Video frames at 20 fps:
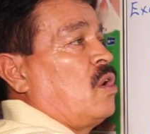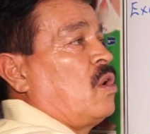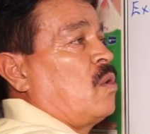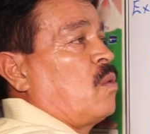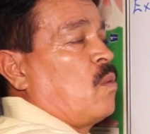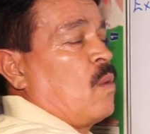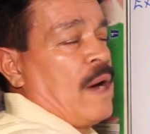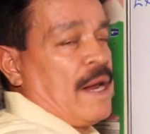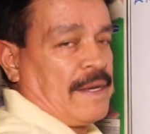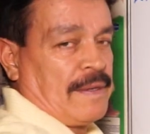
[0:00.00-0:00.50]

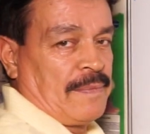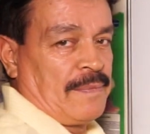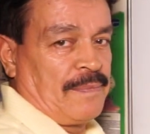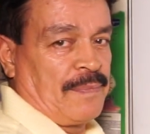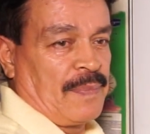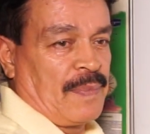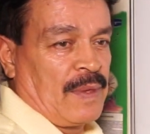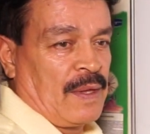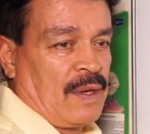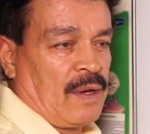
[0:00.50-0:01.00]
1.
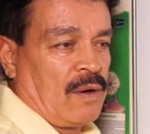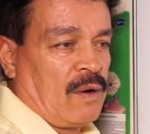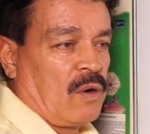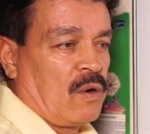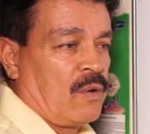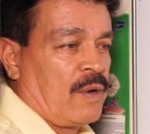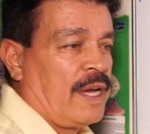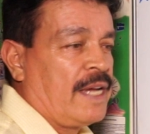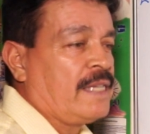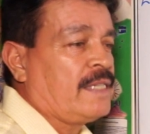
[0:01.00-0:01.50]

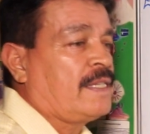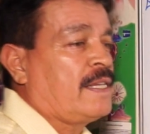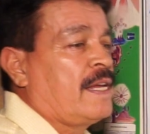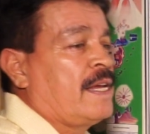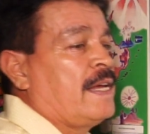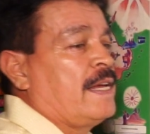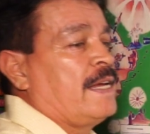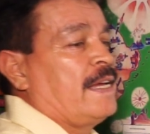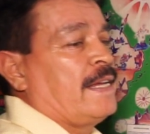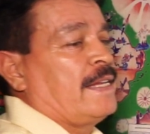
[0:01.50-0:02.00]
Alright?
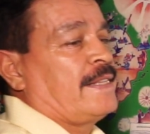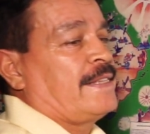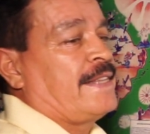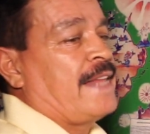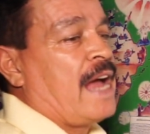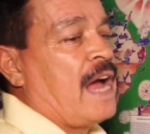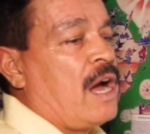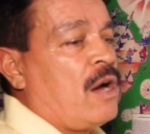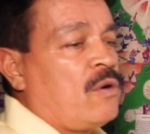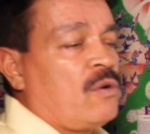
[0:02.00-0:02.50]

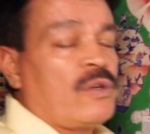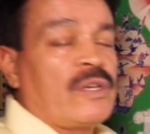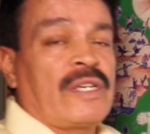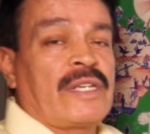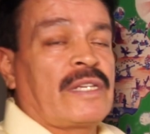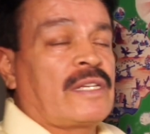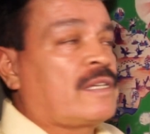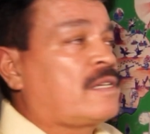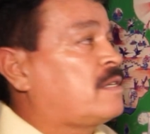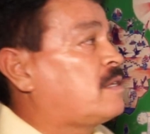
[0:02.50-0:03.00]
Now,
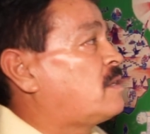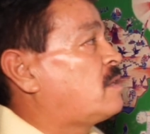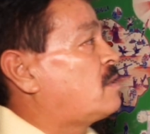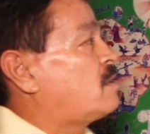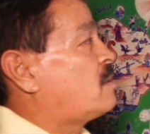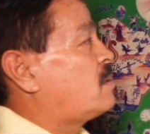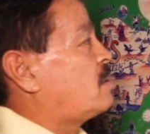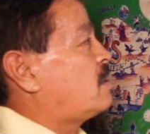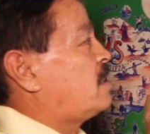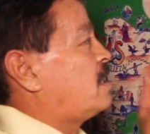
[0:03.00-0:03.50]

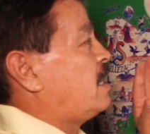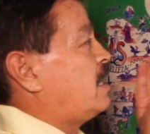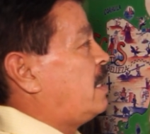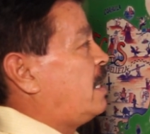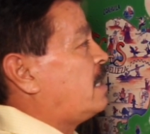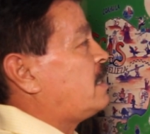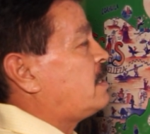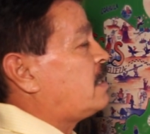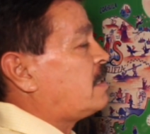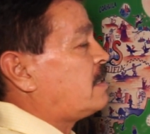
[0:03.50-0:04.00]
the
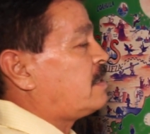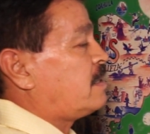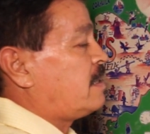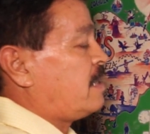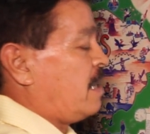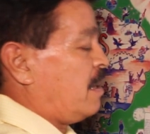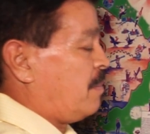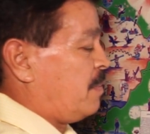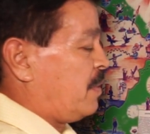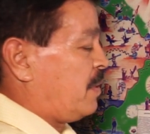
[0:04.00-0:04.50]
next
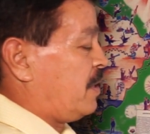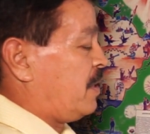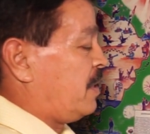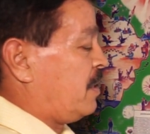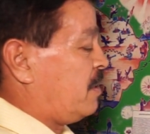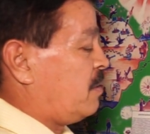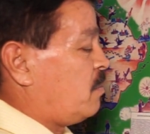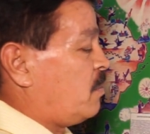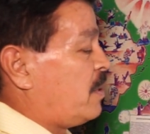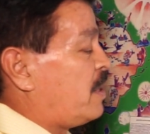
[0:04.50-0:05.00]
step
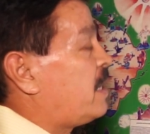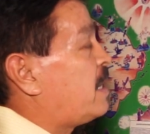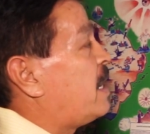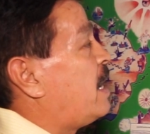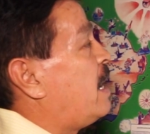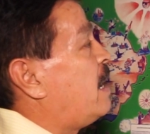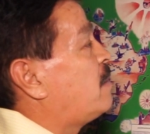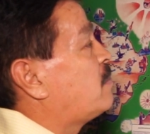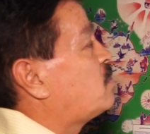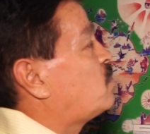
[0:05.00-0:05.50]
here, we
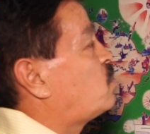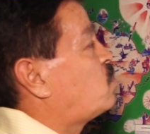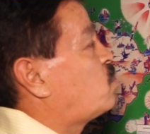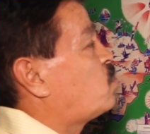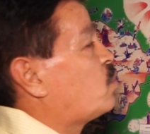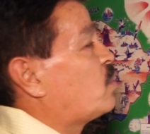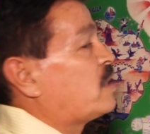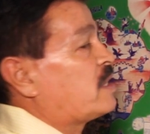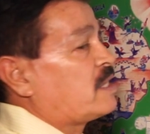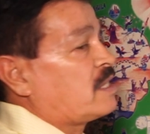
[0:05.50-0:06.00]
have
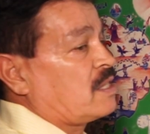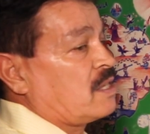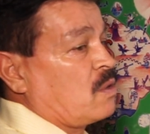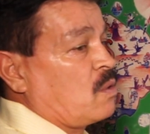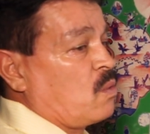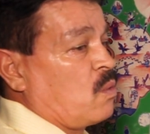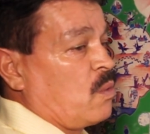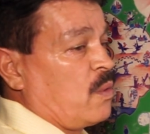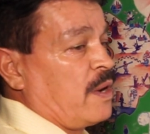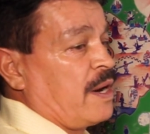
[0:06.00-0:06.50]
to
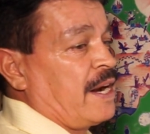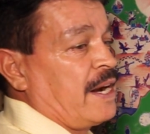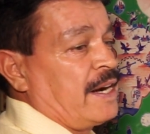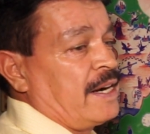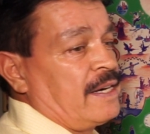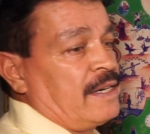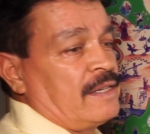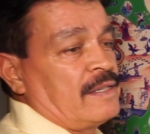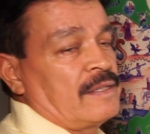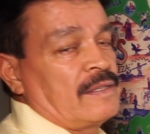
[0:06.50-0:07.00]

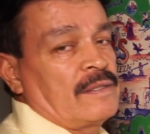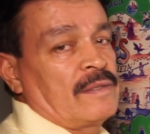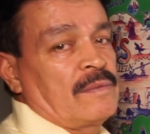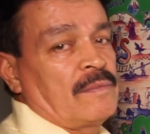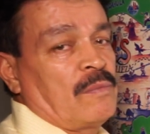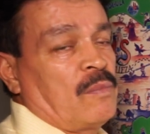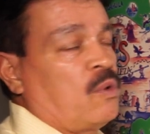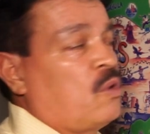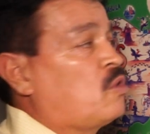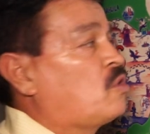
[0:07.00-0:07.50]
square
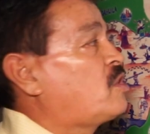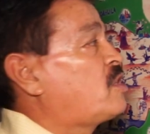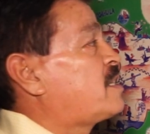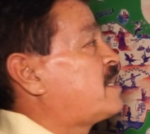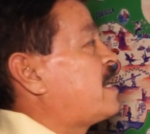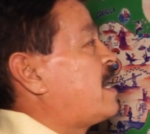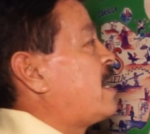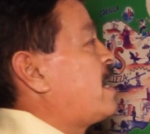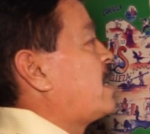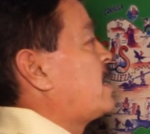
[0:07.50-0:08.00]
both
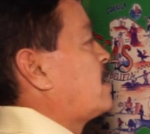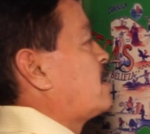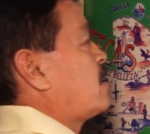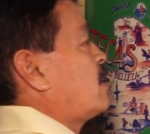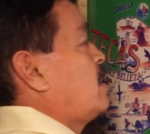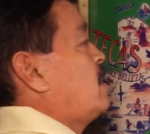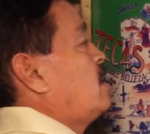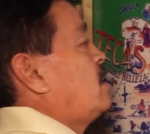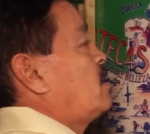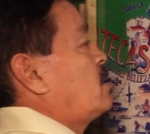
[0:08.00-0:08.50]

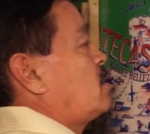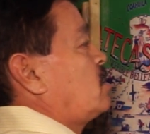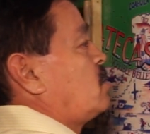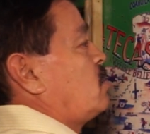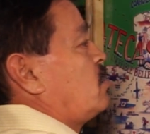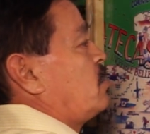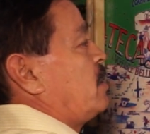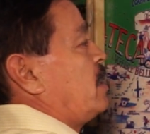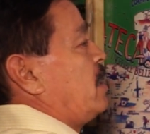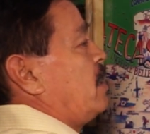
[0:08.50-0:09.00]
sides.
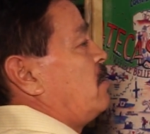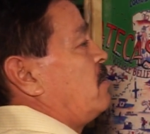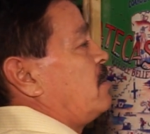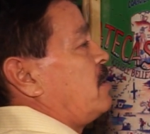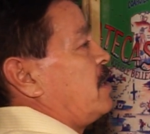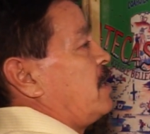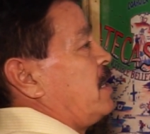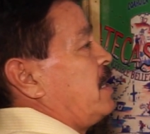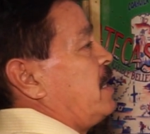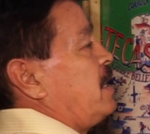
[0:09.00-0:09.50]
So now
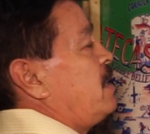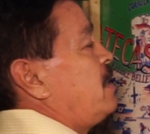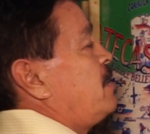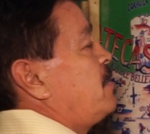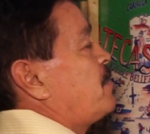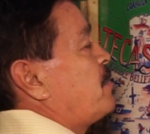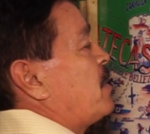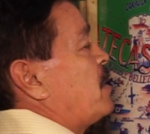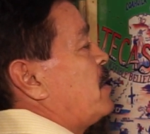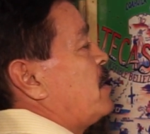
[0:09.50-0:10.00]

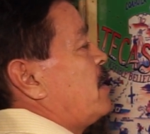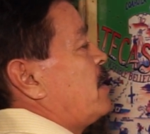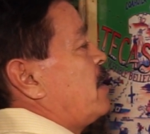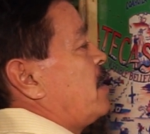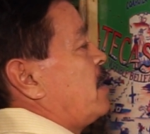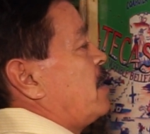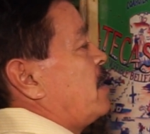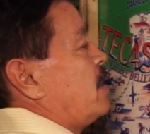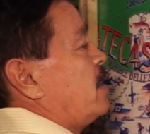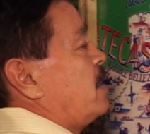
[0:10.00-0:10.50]
here,
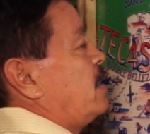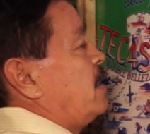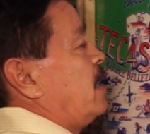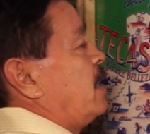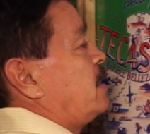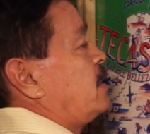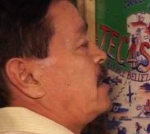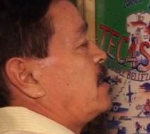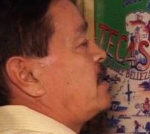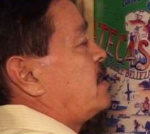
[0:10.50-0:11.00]

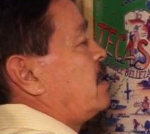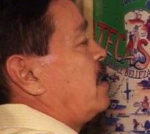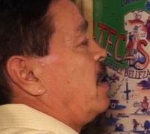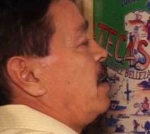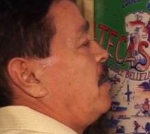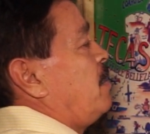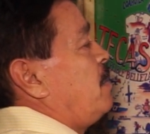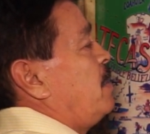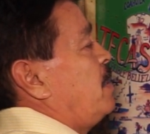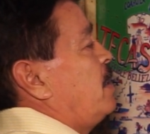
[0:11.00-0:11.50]
next
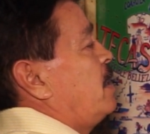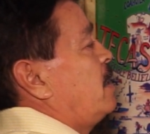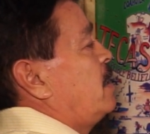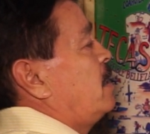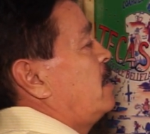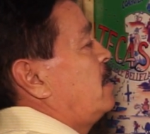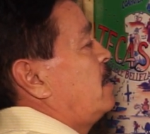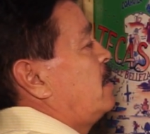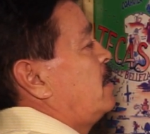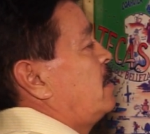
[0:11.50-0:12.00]
step,
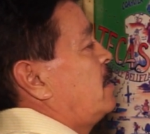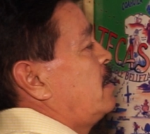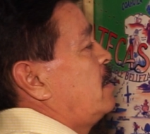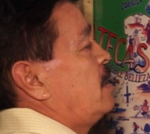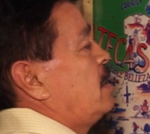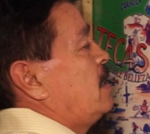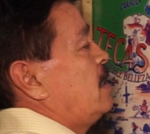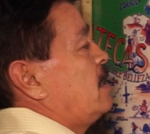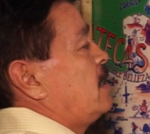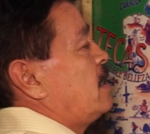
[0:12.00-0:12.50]

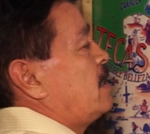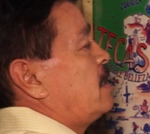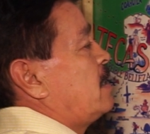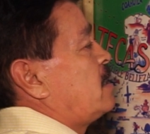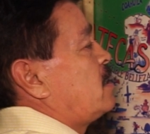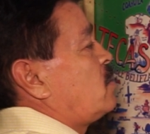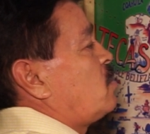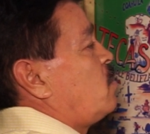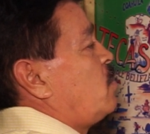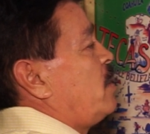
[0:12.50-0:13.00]

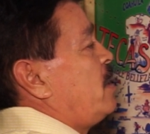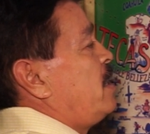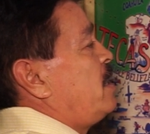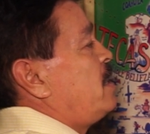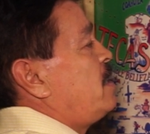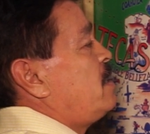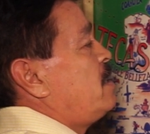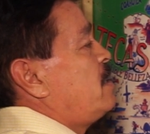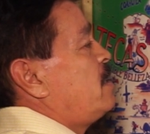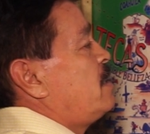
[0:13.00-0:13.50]

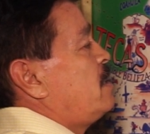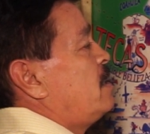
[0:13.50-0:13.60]
square